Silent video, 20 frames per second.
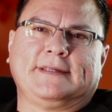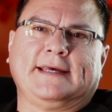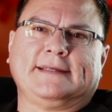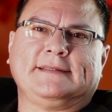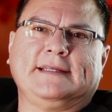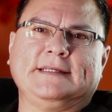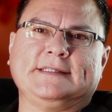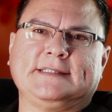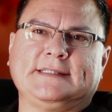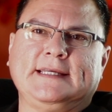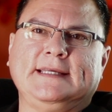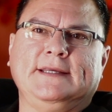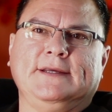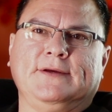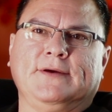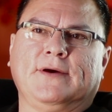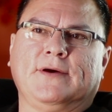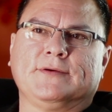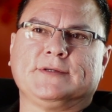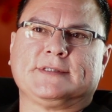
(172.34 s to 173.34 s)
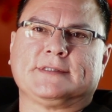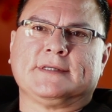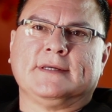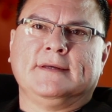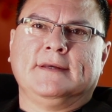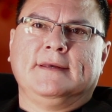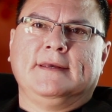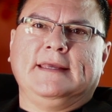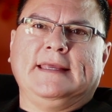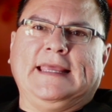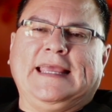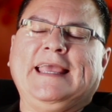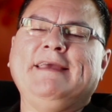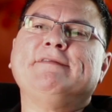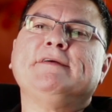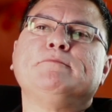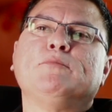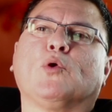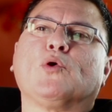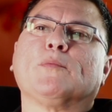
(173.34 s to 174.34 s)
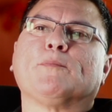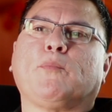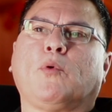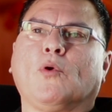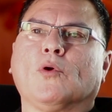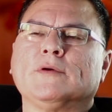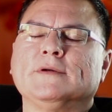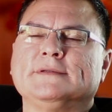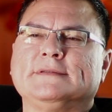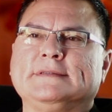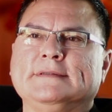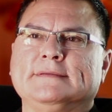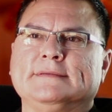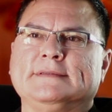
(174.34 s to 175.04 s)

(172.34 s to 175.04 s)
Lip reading: that these CEOs, even more important